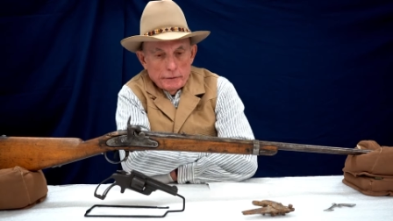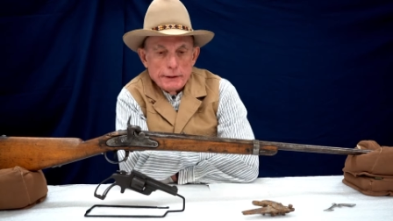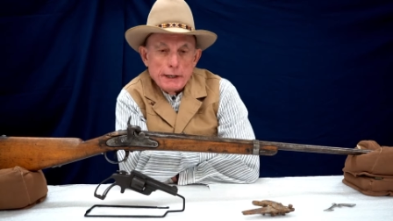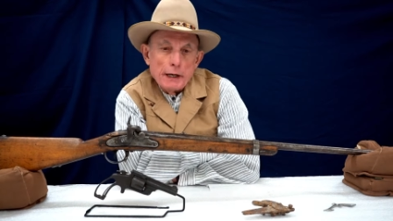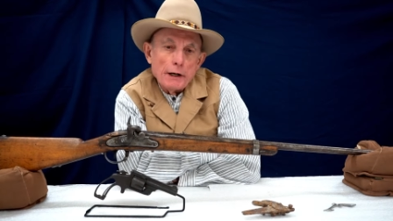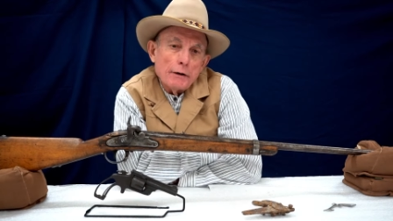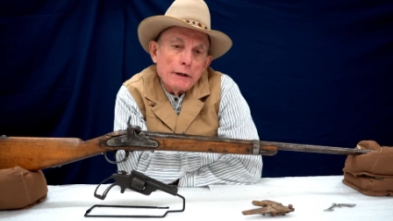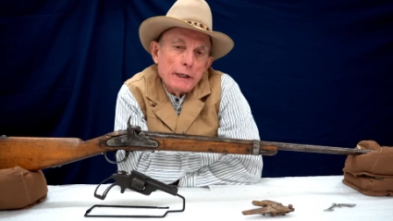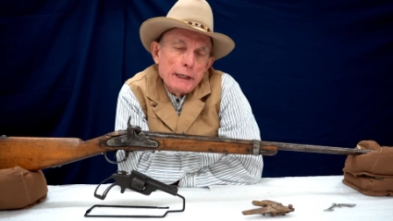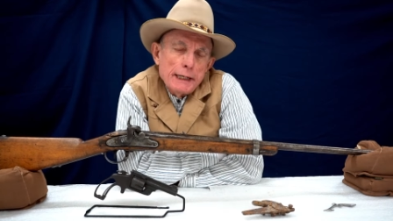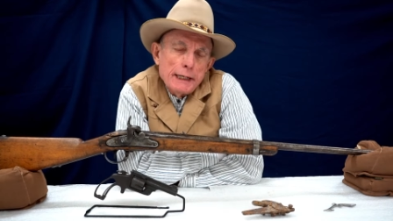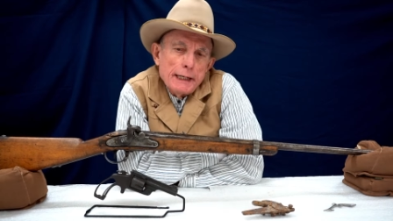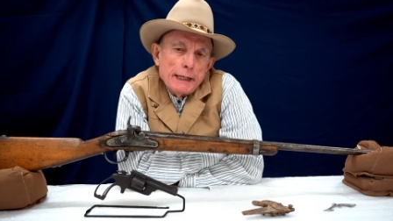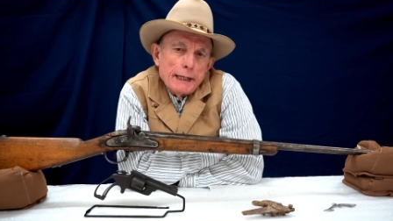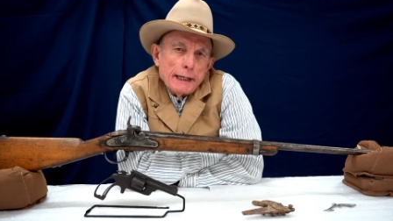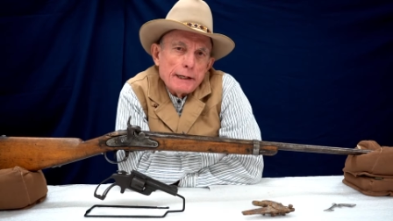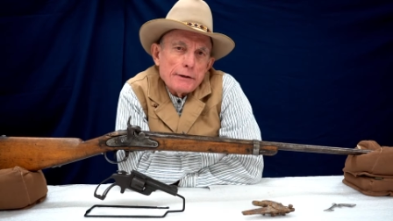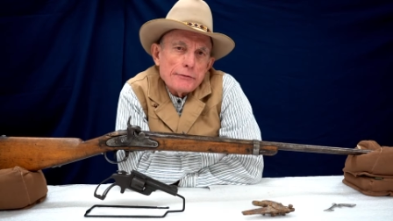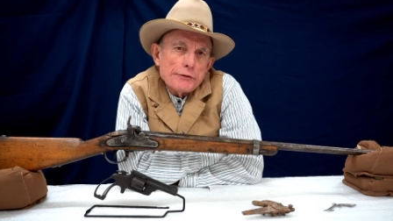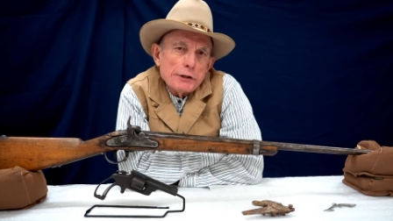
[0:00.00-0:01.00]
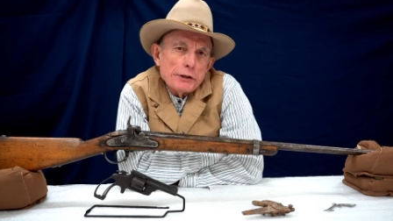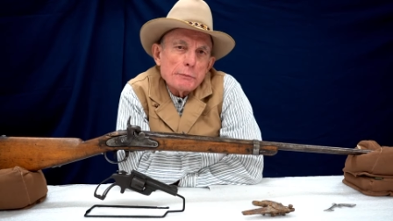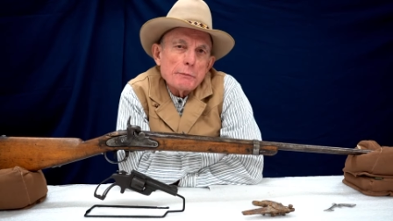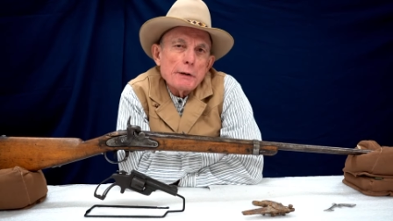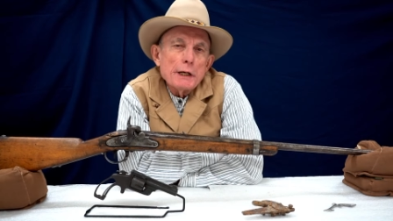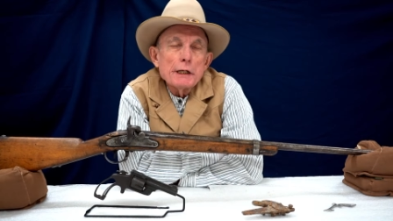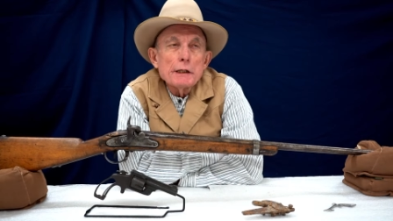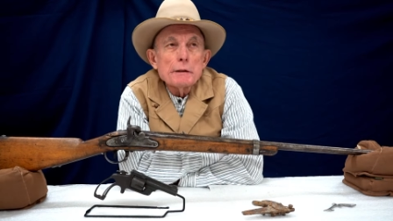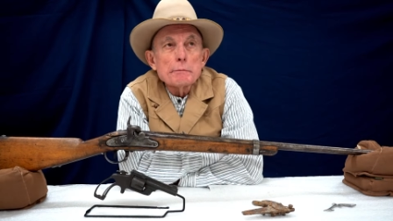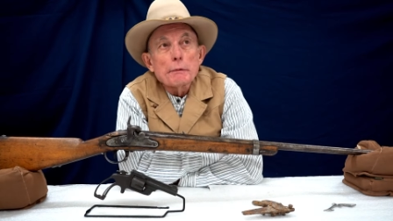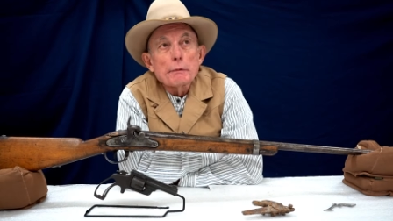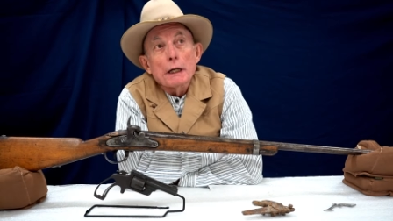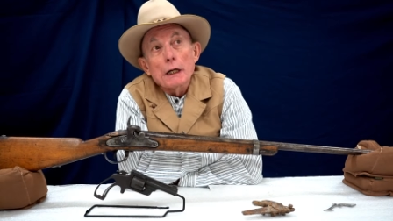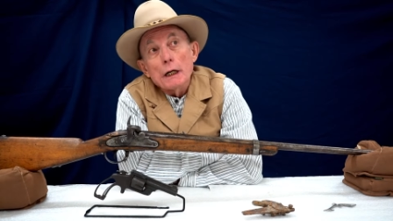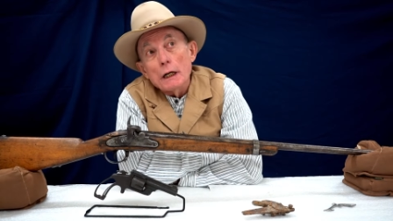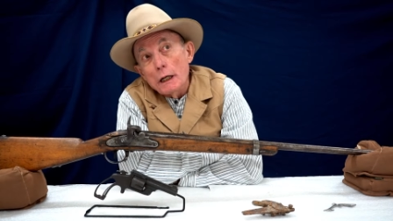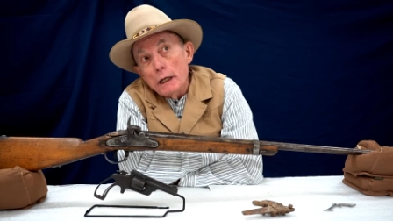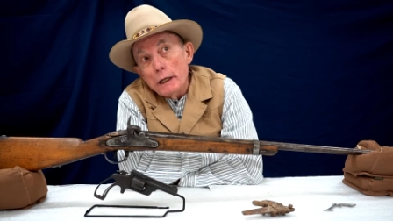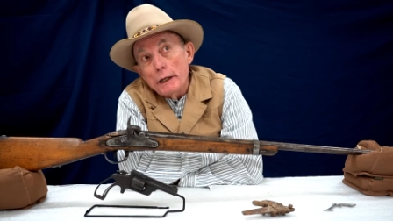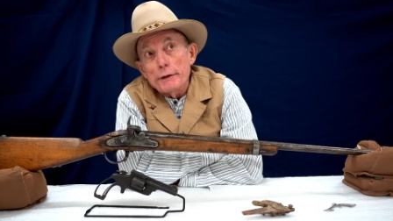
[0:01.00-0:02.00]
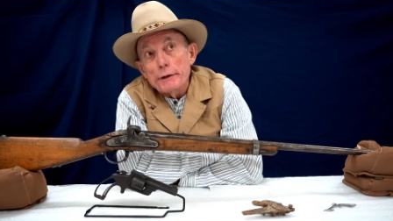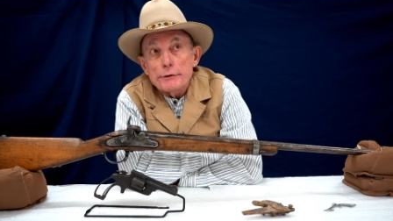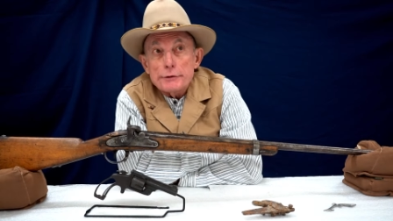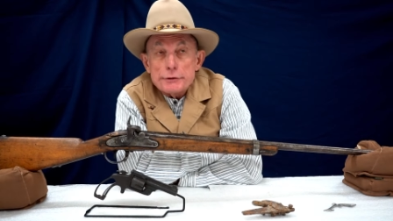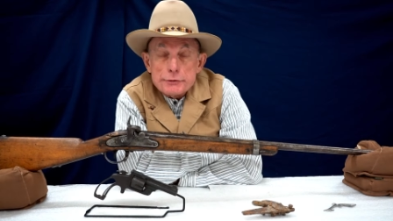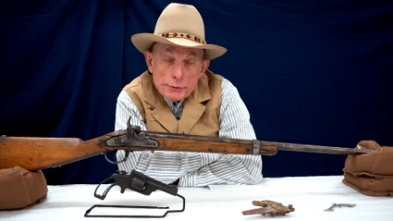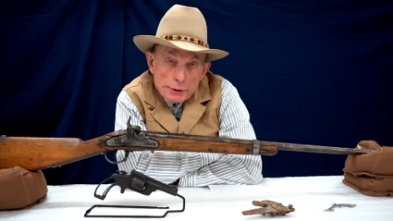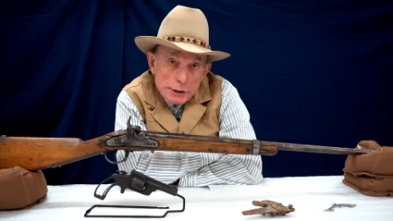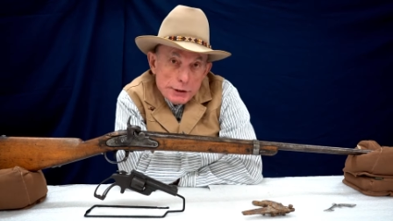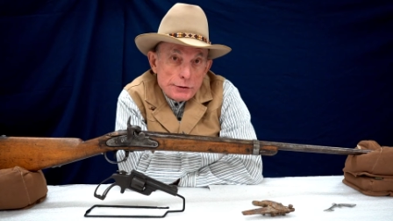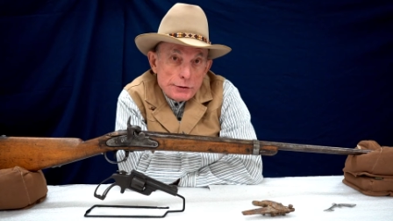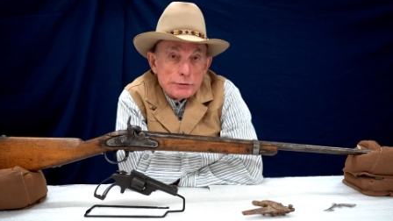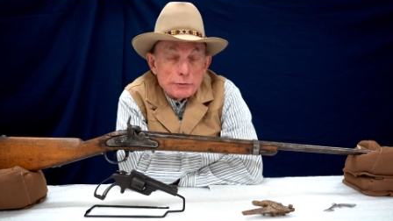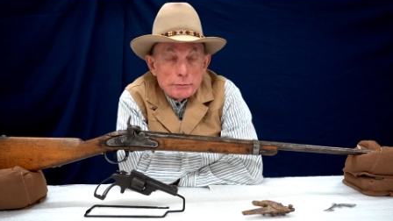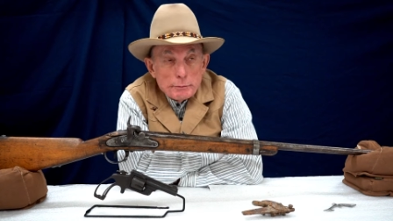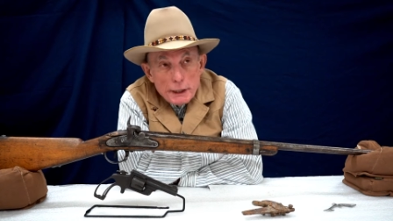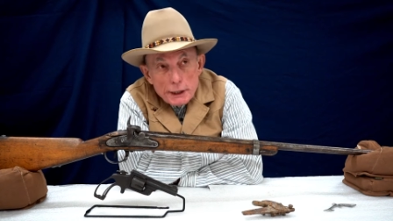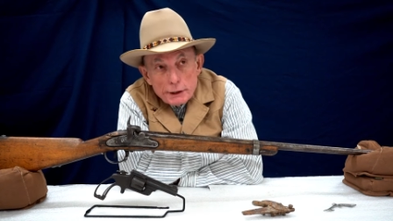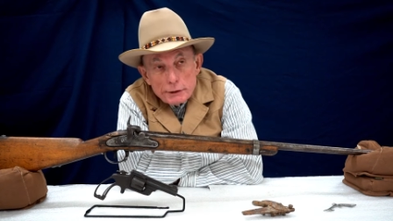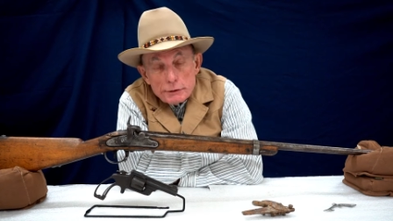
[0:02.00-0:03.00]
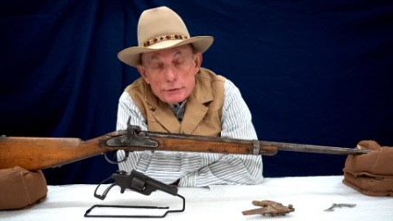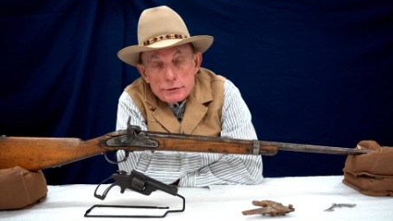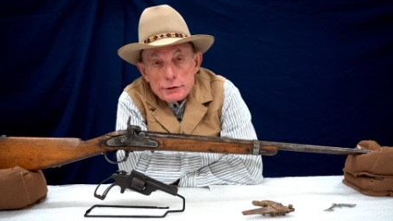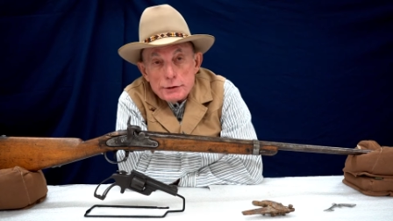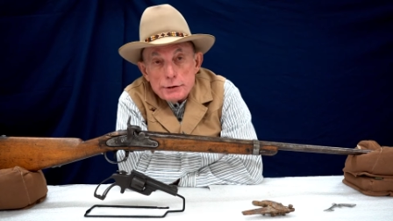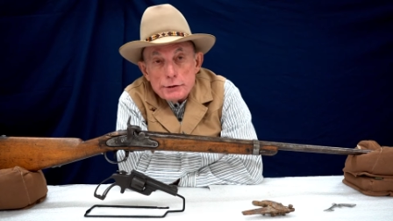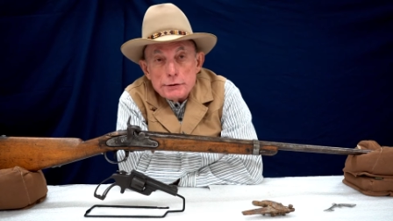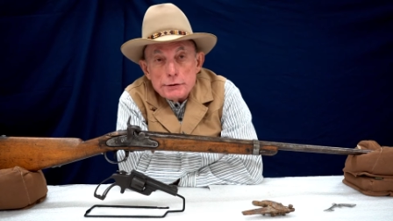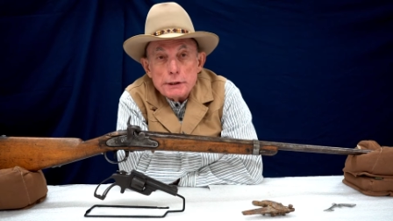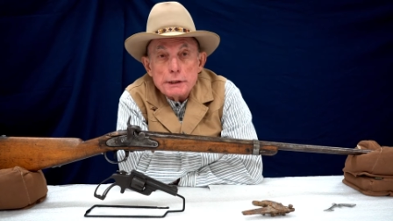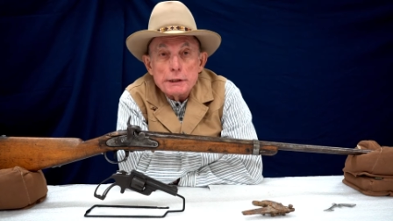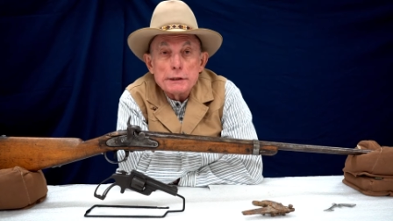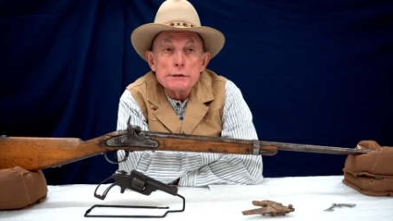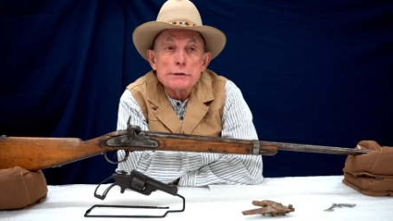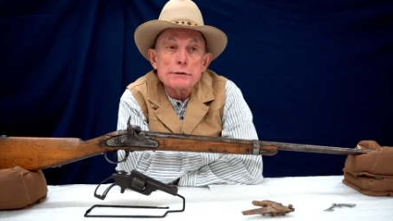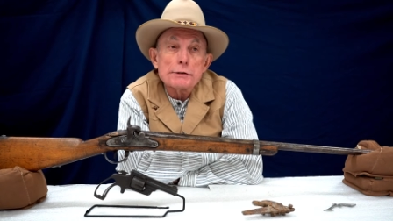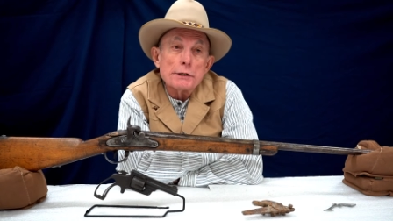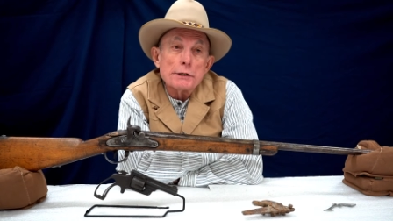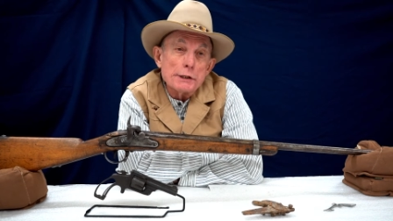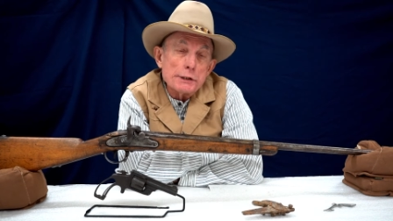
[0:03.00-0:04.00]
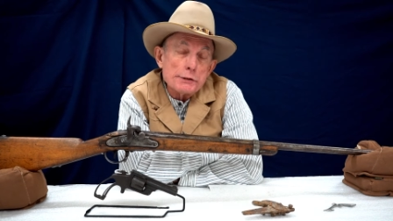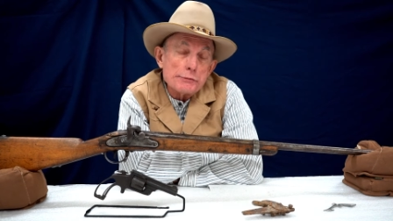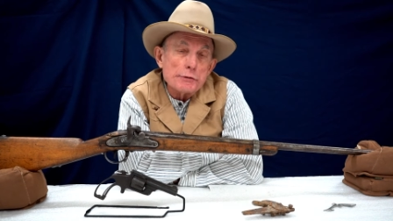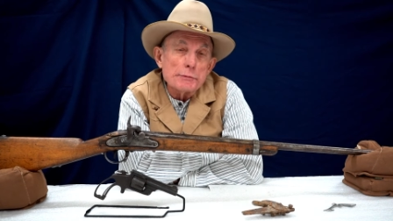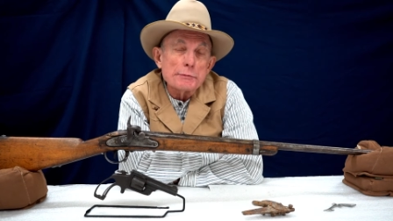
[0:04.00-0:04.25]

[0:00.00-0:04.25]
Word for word: now, anything made by your traditional makers in the United States,